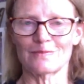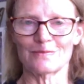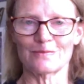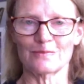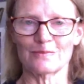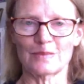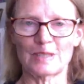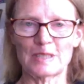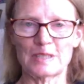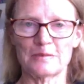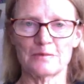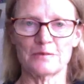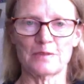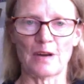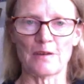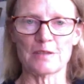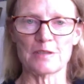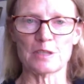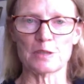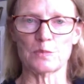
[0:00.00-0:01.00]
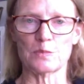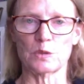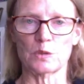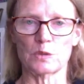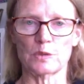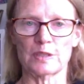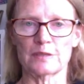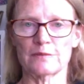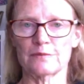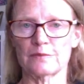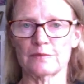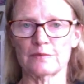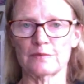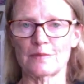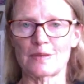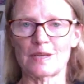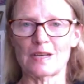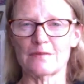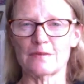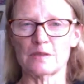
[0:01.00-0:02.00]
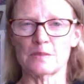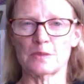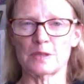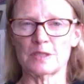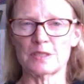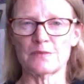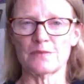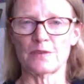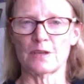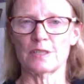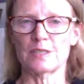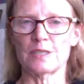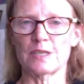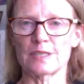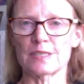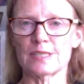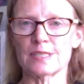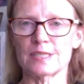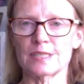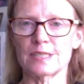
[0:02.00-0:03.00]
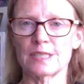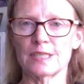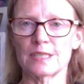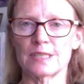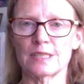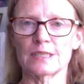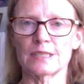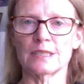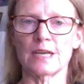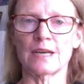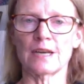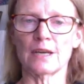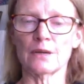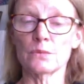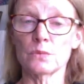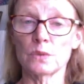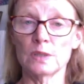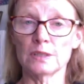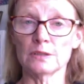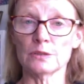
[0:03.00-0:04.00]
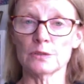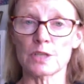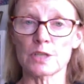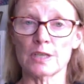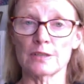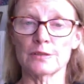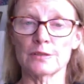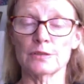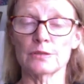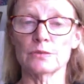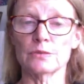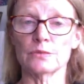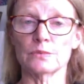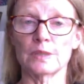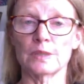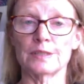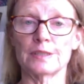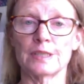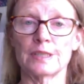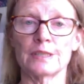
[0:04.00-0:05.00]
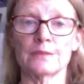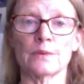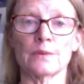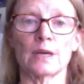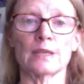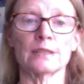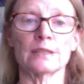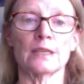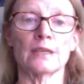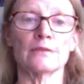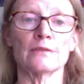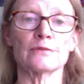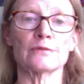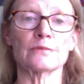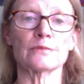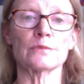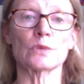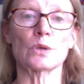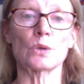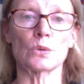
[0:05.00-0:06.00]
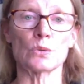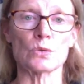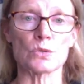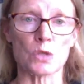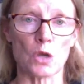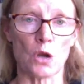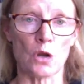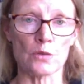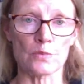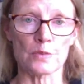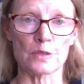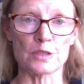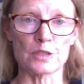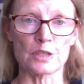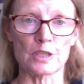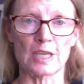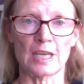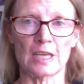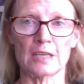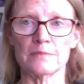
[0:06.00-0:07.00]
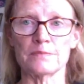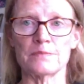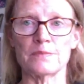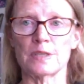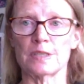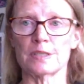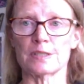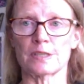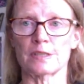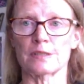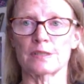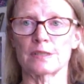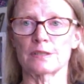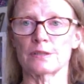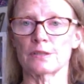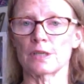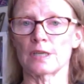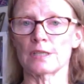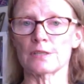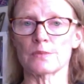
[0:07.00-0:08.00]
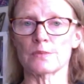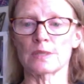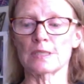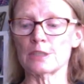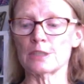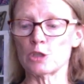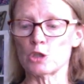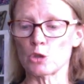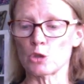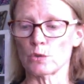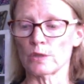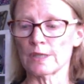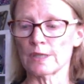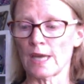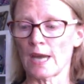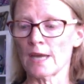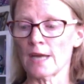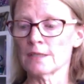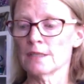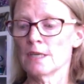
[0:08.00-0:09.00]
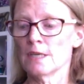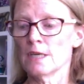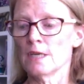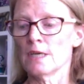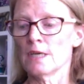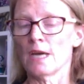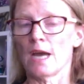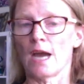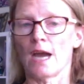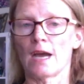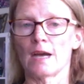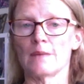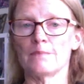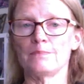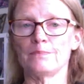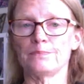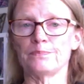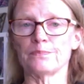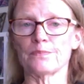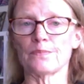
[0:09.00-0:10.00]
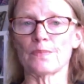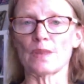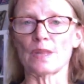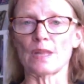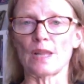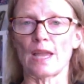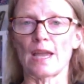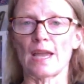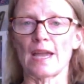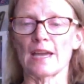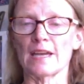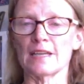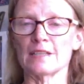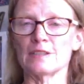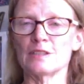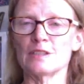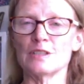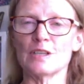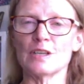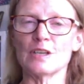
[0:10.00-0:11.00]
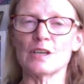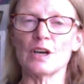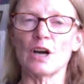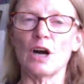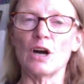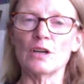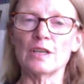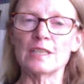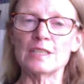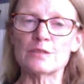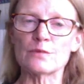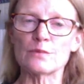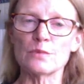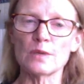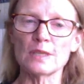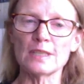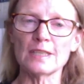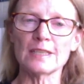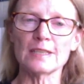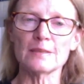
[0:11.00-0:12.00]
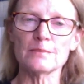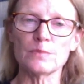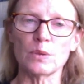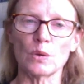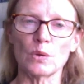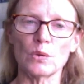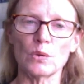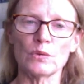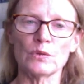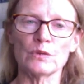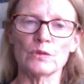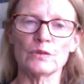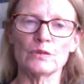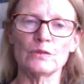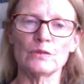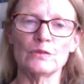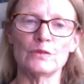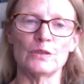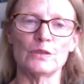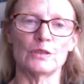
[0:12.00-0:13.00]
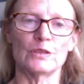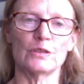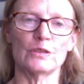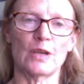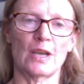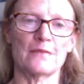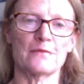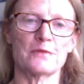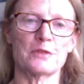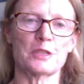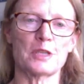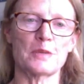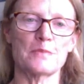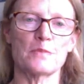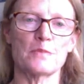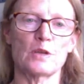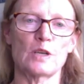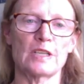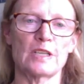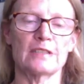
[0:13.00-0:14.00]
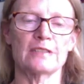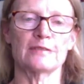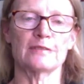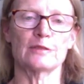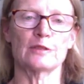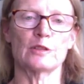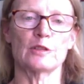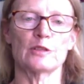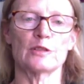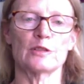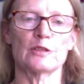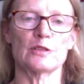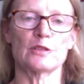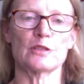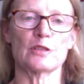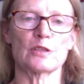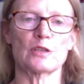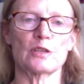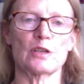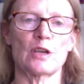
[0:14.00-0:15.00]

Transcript: we're very supportive and everybody's very nice in here. And I will tell you when the eRide Love course opens again, because I think you guys will enjoy that. And it's really important that you have somebody that's